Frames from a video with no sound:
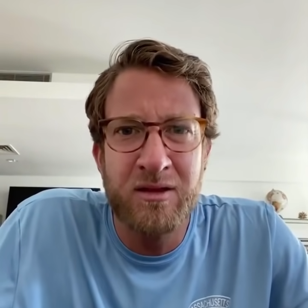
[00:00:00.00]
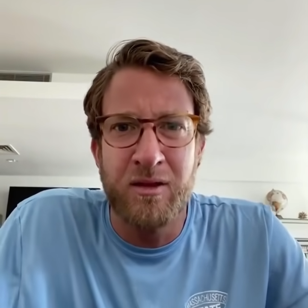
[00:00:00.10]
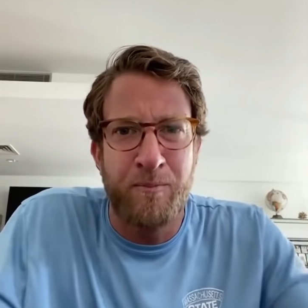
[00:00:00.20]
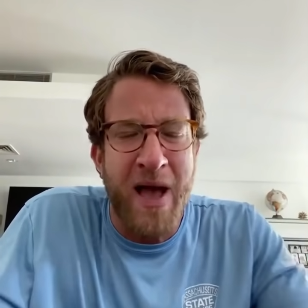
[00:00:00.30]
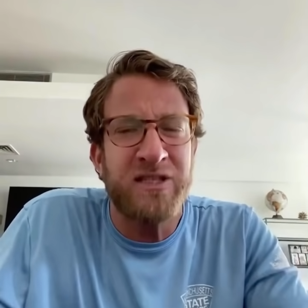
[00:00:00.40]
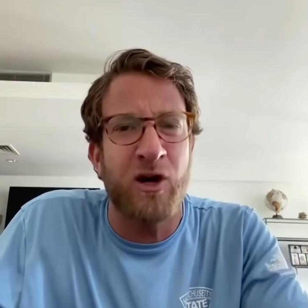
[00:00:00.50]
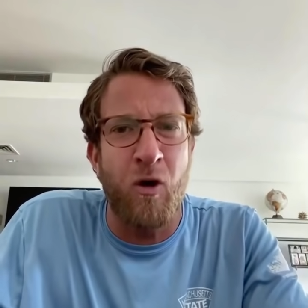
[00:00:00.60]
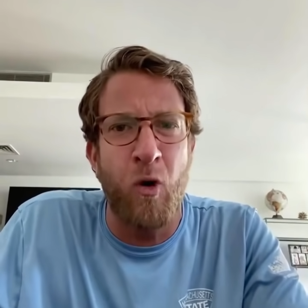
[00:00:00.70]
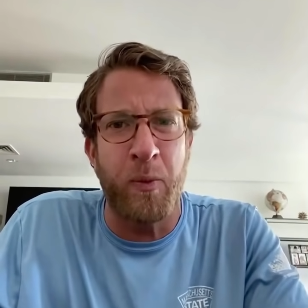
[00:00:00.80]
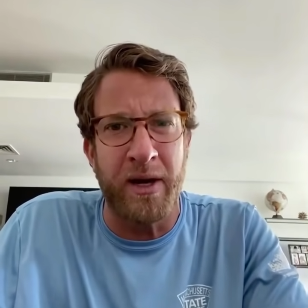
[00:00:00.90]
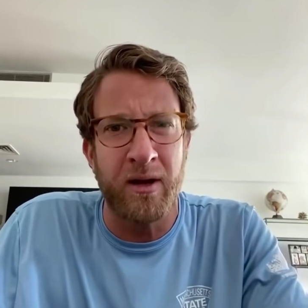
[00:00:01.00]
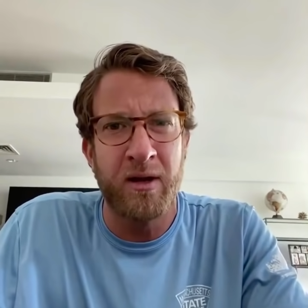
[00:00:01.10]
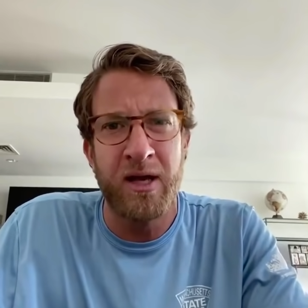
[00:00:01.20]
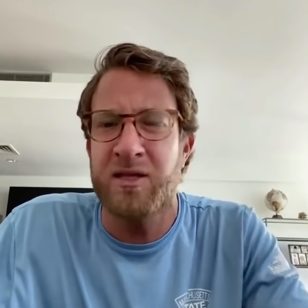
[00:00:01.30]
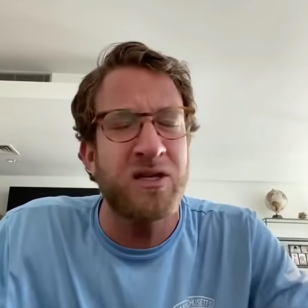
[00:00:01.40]
The beds are open.
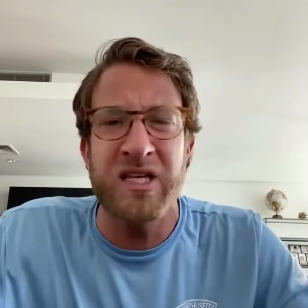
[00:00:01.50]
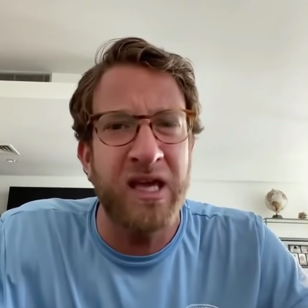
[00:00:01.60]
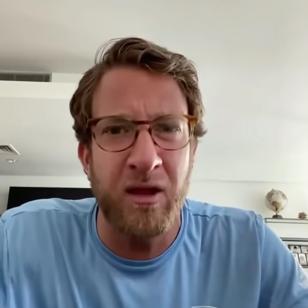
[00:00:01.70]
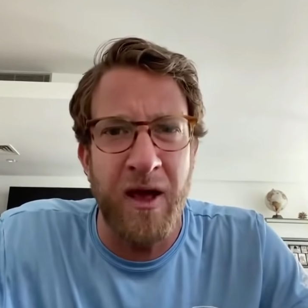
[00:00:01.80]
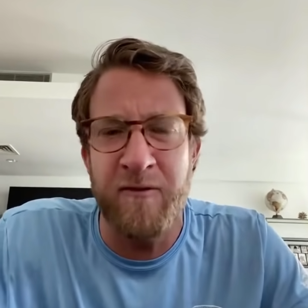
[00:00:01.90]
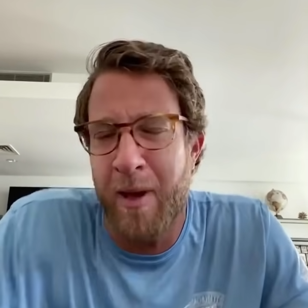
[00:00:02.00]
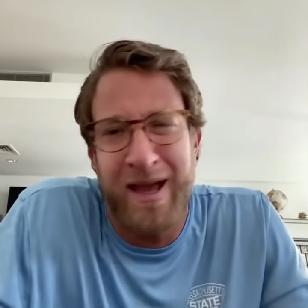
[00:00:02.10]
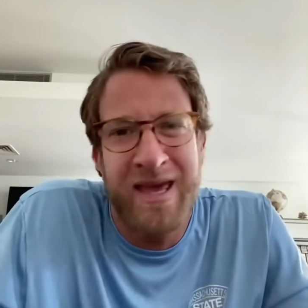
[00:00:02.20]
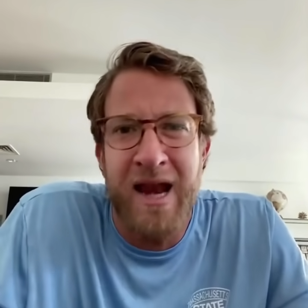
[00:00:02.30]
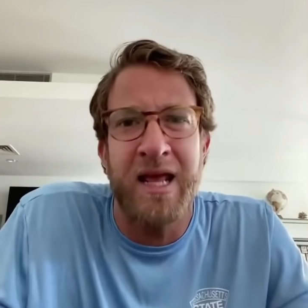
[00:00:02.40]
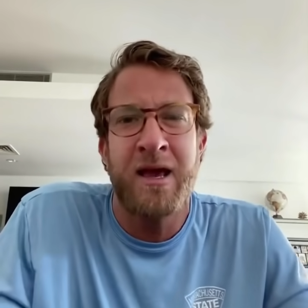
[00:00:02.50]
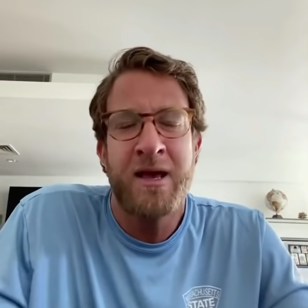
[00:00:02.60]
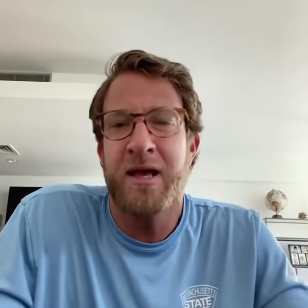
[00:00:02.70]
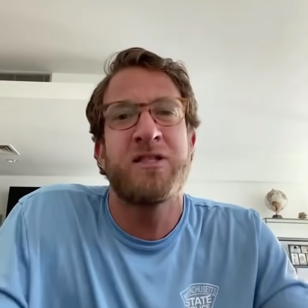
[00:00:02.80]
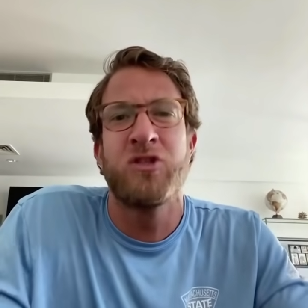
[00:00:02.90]
It doesn't kill everybody. I get it.
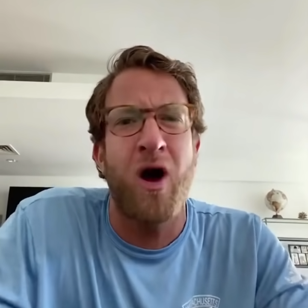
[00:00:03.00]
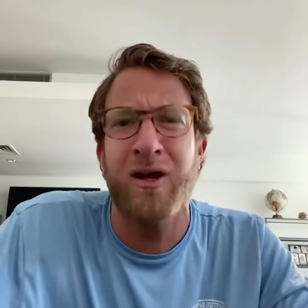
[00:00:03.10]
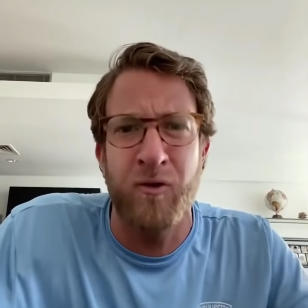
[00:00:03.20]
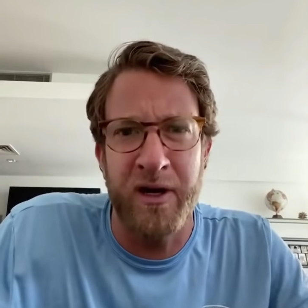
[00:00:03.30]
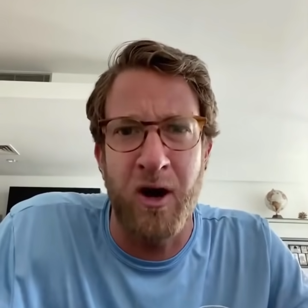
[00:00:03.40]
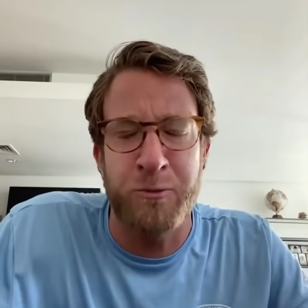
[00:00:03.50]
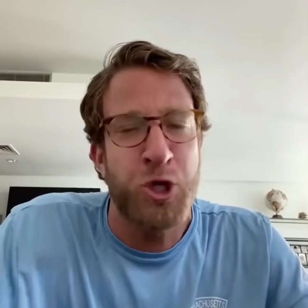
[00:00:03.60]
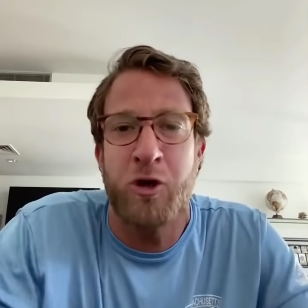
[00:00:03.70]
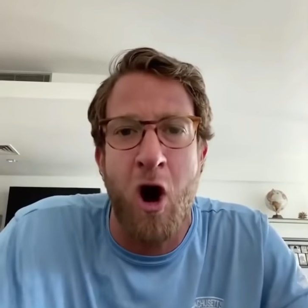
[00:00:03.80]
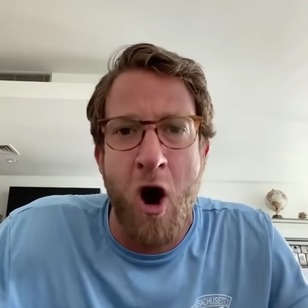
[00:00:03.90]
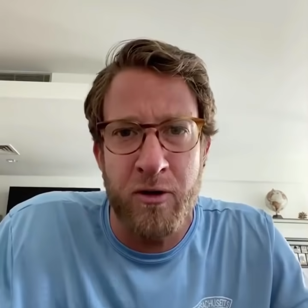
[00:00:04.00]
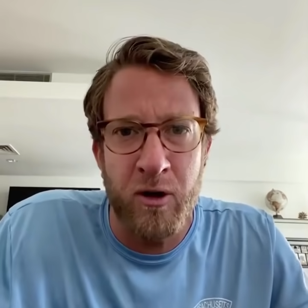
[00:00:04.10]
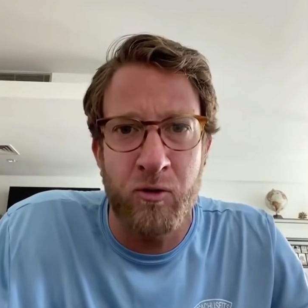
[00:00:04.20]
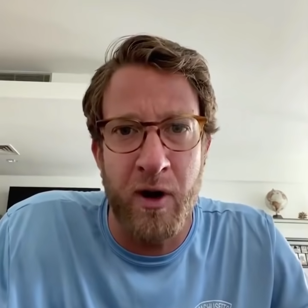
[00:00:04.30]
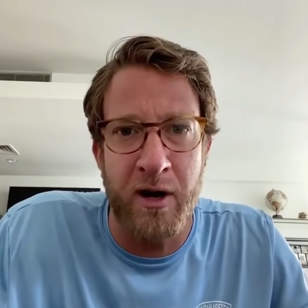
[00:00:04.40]
It's not a great option. There are
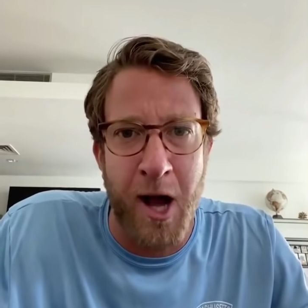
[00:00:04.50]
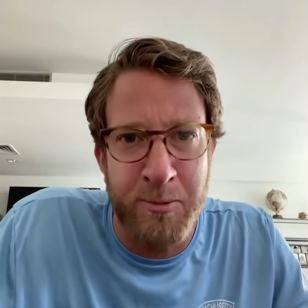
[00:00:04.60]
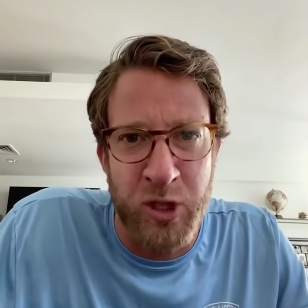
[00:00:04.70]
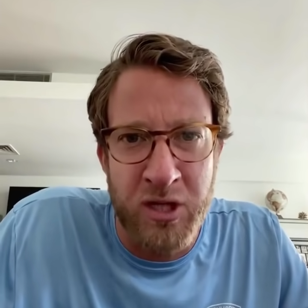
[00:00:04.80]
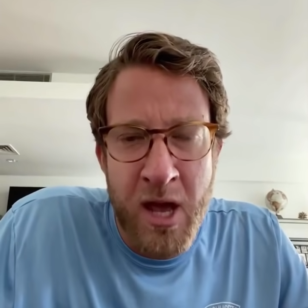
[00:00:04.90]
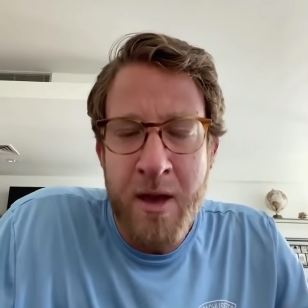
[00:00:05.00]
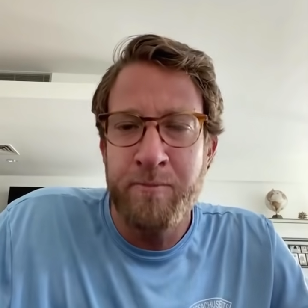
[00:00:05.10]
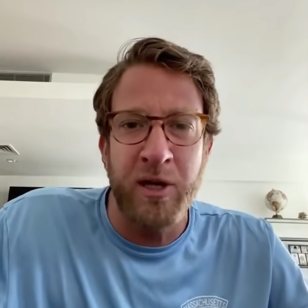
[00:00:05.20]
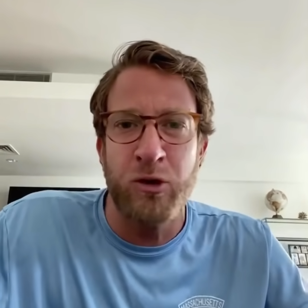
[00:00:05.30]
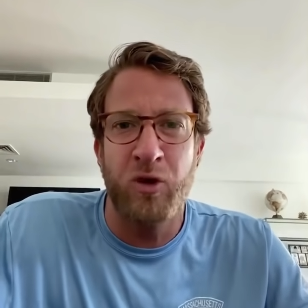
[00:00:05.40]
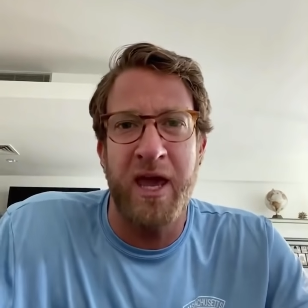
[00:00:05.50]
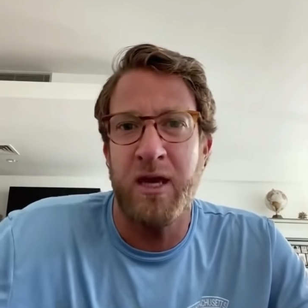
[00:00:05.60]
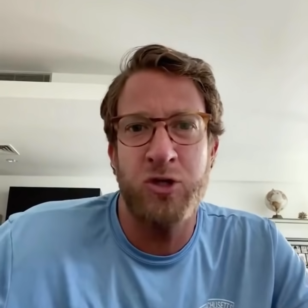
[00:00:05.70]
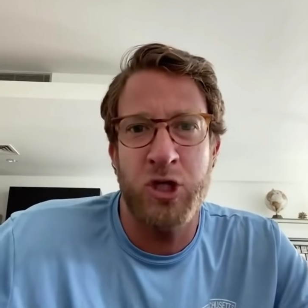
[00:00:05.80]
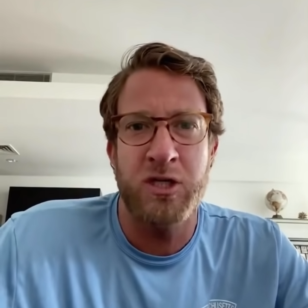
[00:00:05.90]
no great options. But you
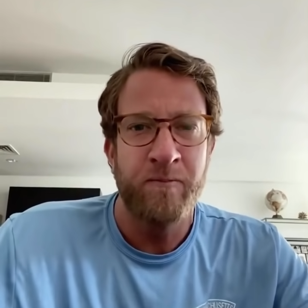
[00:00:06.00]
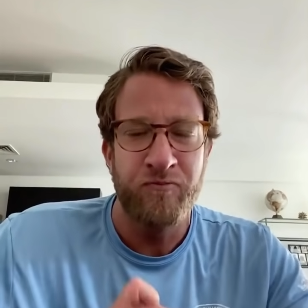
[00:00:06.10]
can't just